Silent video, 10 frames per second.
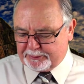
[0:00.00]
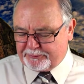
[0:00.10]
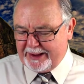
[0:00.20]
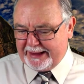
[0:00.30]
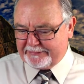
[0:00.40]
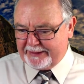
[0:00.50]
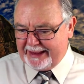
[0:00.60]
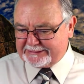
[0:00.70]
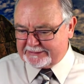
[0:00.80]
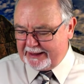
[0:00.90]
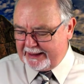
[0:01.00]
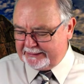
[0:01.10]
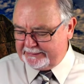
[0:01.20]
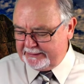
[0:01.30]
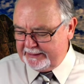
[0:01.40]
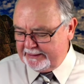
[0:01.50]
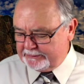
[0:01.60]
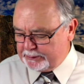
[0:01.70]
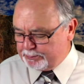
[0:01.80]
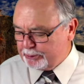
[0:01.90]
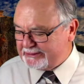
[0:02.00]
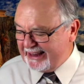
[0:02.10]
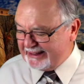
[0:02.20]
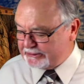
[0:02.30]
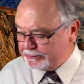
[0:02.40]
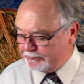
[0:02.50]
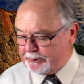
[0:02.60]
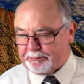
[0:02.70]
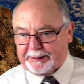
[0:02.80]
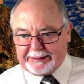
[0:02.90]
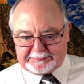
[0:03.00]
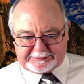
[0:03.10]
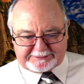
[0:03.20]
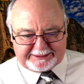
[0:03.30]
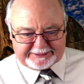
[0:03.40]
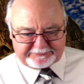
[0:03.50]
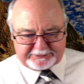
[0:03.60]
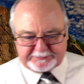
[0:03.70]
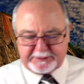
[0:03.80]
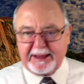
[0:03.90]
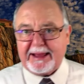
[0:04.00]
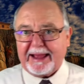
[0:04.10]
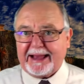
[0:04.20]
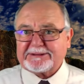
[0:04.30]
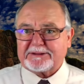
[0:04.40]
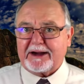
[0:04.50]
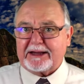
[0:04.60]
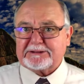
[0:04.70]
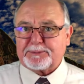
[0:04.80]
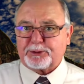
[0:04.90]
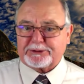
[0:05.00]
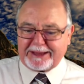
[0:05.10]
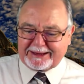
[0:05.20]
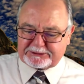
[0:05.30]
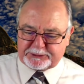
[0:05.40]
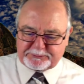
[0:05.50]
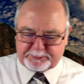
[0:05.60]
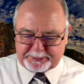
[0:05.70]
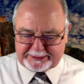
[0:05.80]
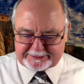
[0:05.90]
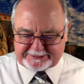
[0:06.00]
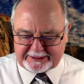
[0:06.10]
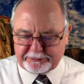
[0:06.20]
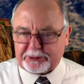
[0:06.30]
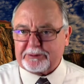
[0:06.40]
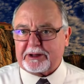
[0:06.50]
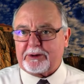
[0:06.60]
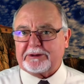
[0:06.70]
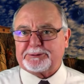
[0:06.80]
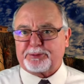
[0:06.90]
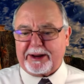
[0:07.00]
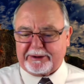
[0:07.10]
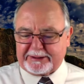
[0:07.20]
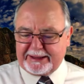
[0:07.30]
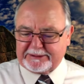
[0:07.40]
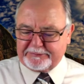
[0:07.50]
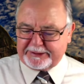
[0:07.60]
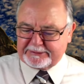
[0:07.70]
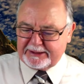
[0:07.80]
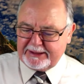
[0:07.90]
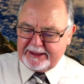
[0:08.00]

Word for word: number five, ask God to protect you from being deceived. Ask God to protect you from being deceived. You know, in the Lord's Prayer, at the end of it,